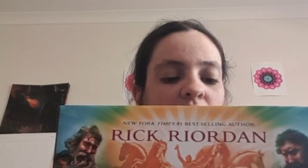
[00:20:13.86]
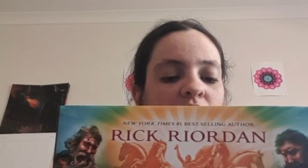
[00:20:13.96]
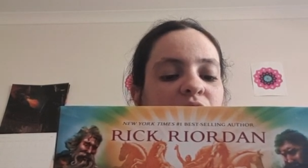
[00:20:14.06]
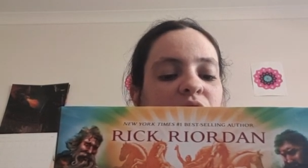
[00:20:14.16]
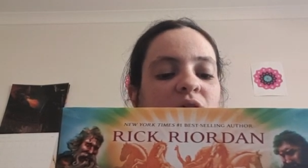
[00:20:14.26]

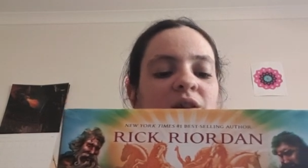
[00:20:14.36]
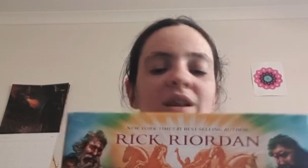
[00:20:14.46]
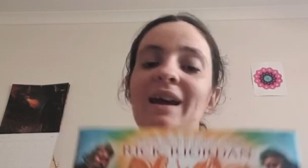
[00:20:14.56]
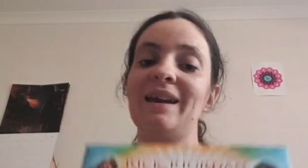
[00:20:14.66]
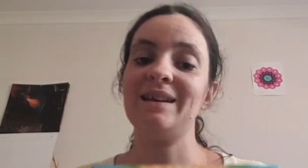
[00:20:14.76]
I do like the
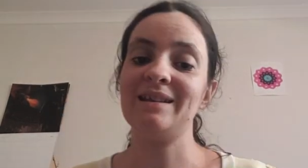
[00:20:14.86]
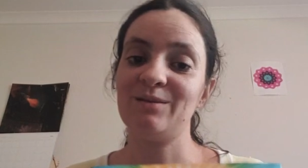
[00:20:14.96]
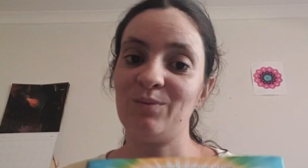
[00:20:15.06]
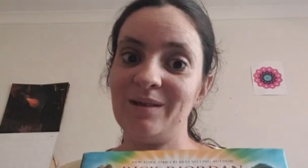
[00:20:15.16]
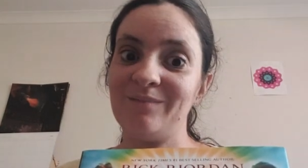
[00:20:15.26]

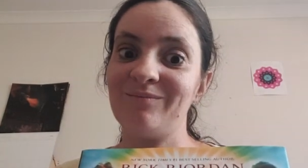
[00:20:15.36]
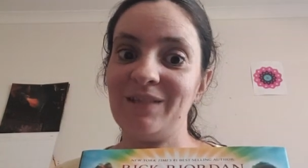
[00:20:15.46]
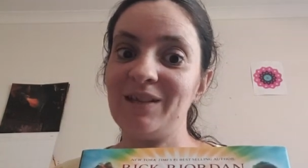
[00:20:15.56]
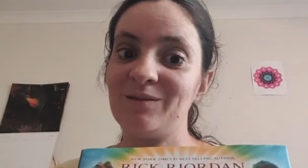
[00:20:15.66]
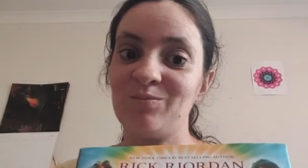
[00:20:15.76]
Hades one.
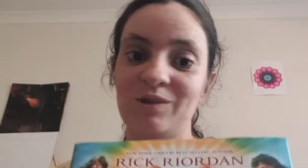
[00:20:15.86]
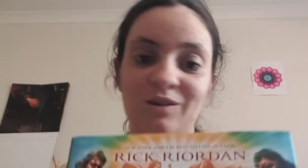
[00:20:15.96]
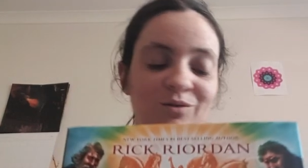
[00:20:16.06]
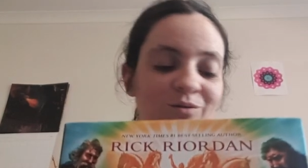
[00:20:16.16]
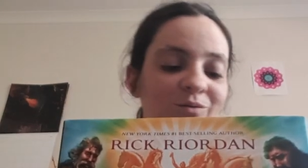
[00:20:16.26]
That's pretty
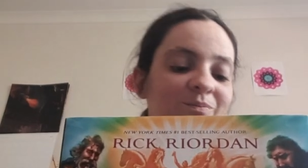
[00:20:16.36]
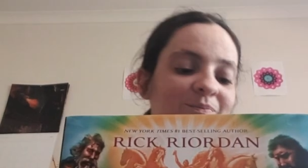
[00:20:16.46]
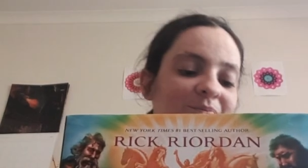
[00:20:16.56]
cool.